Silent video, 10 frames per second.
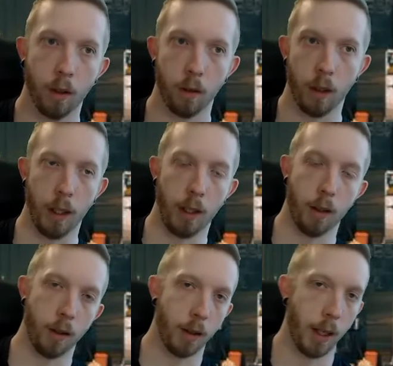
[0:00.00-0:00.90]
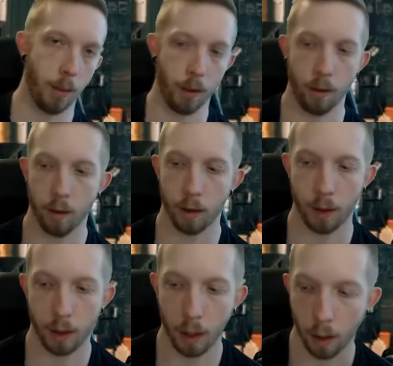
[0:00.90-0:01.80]
like timer.
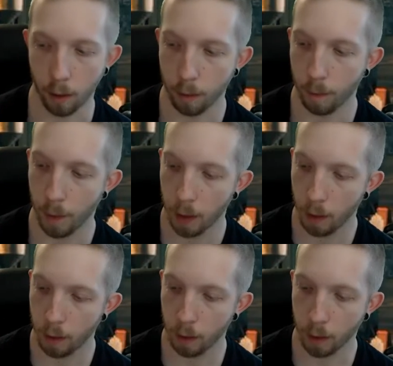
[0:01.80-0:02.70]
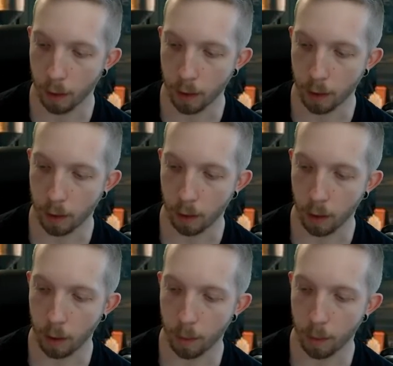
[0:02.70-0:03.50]
So and start up a